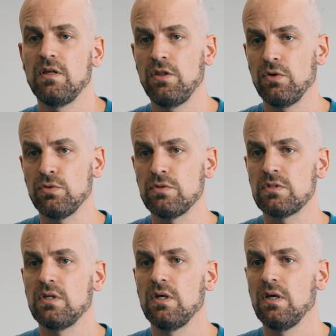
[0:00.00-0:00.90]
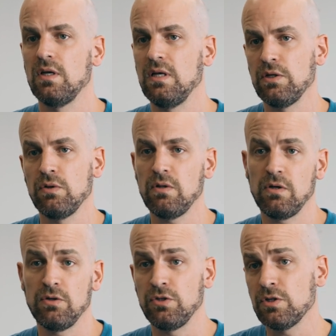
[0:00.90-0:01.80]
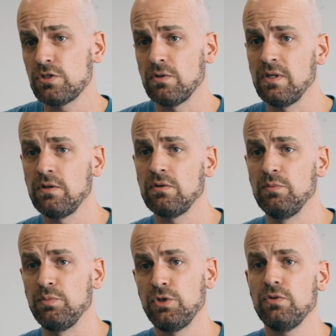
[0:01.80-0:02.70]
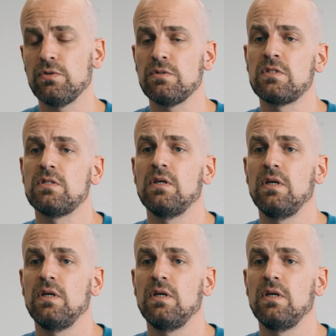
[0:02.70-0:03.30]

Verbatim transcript: those little or not so little computers